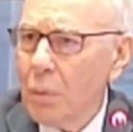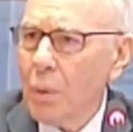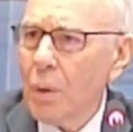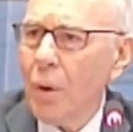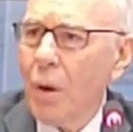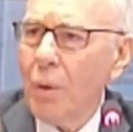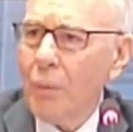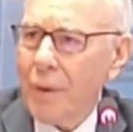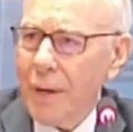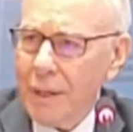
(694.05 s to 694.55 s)

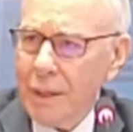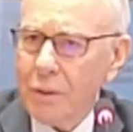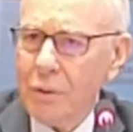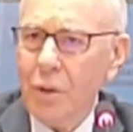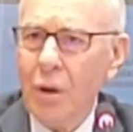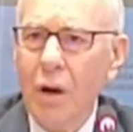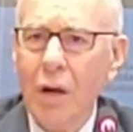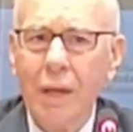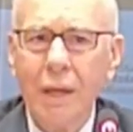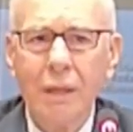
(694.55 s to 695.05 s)
We're already
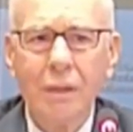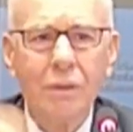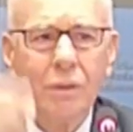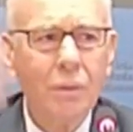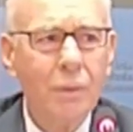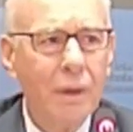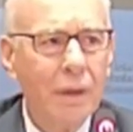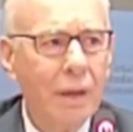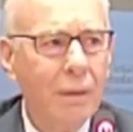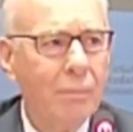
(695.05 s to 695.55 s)
talking
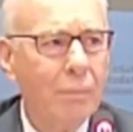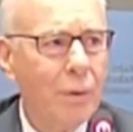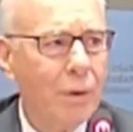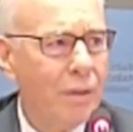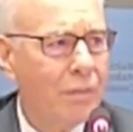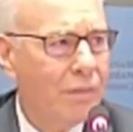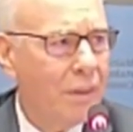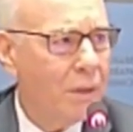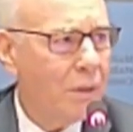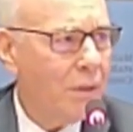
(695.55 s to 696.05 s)
to a number
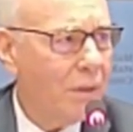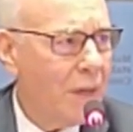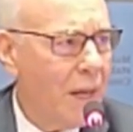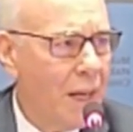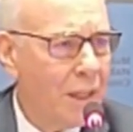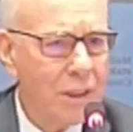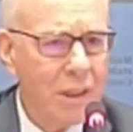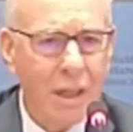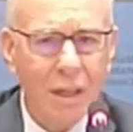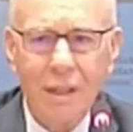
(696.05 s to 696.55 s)
of
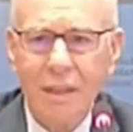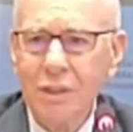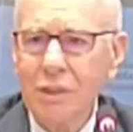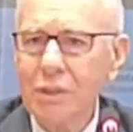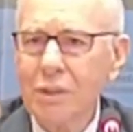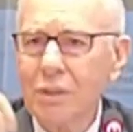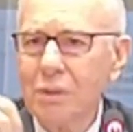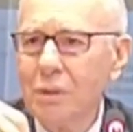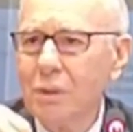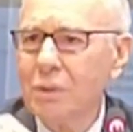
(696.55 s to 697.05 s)
international
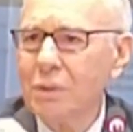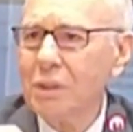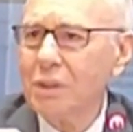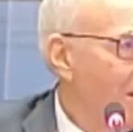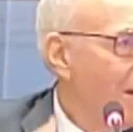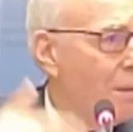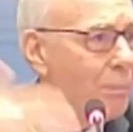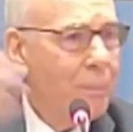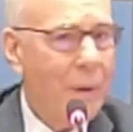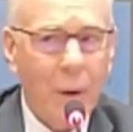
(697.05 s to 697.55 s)
institutions
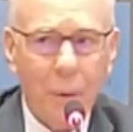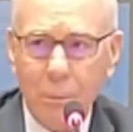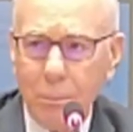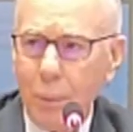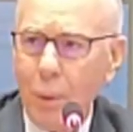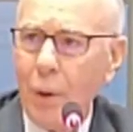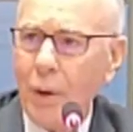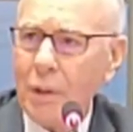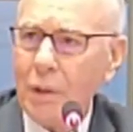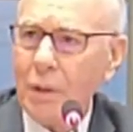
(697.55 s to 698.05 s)
about
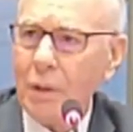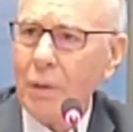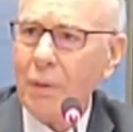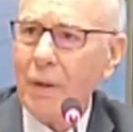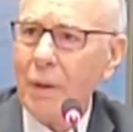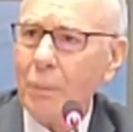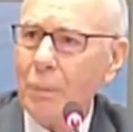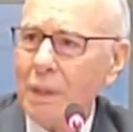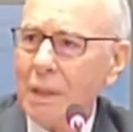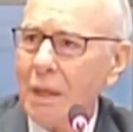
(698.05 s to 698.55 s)

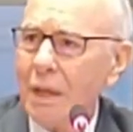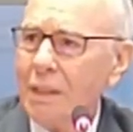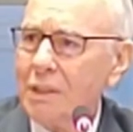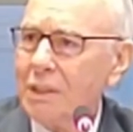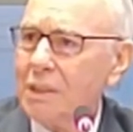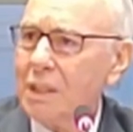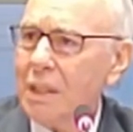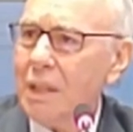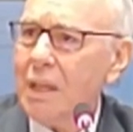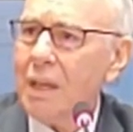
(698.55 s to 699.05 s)
partnering with
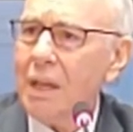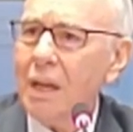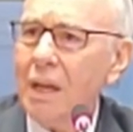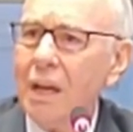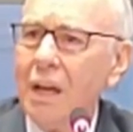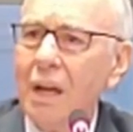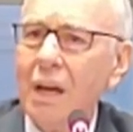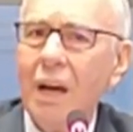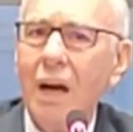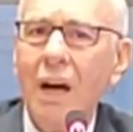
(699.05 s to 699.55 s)
us uh,
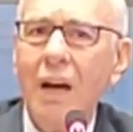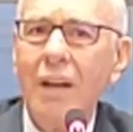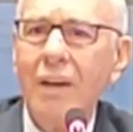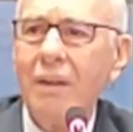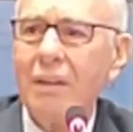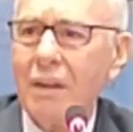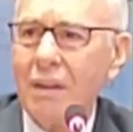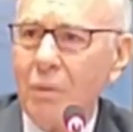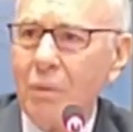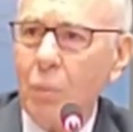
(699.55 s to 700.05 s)
on
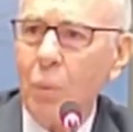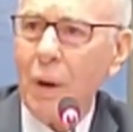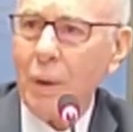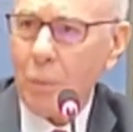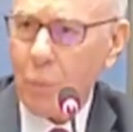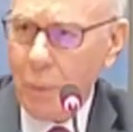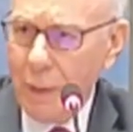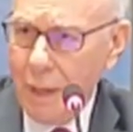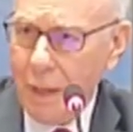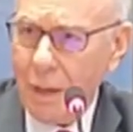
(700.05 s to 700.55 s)
what
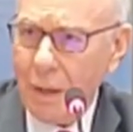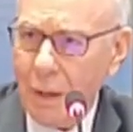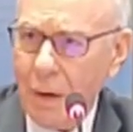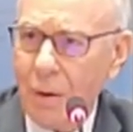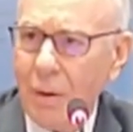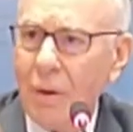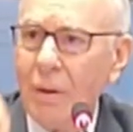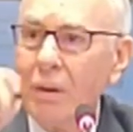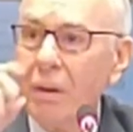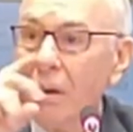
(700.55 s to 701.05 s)
we can
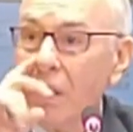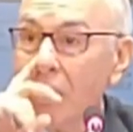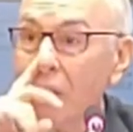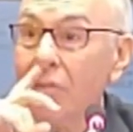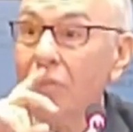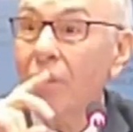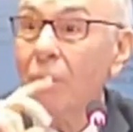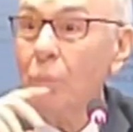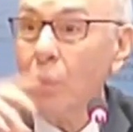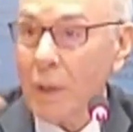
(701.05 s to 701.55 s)
learn
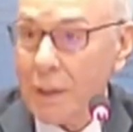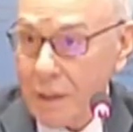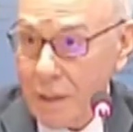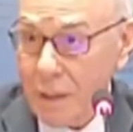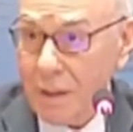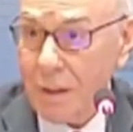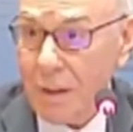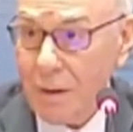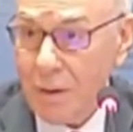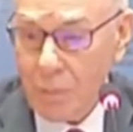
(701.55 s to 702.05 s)
from what,
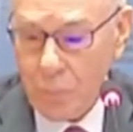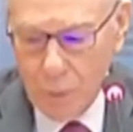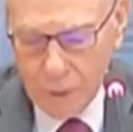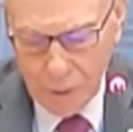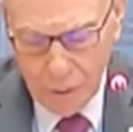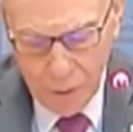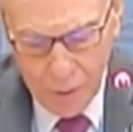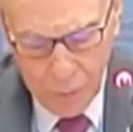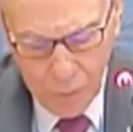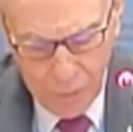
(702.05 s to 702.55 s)
what
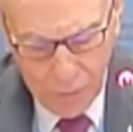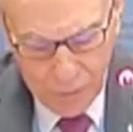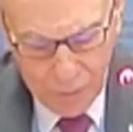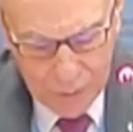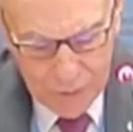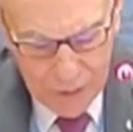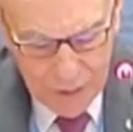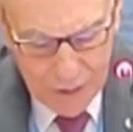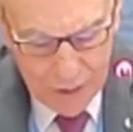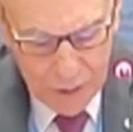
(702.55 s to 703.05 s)
the
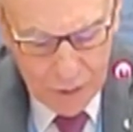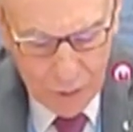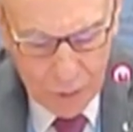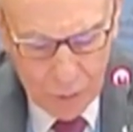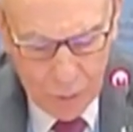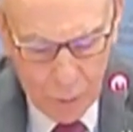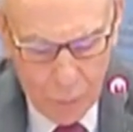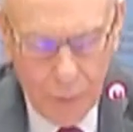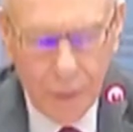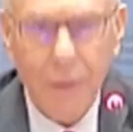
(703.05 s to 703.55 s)
universities are
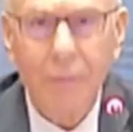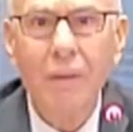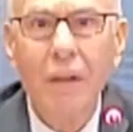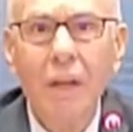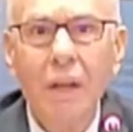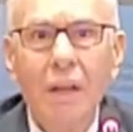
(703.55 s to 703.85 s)
doing.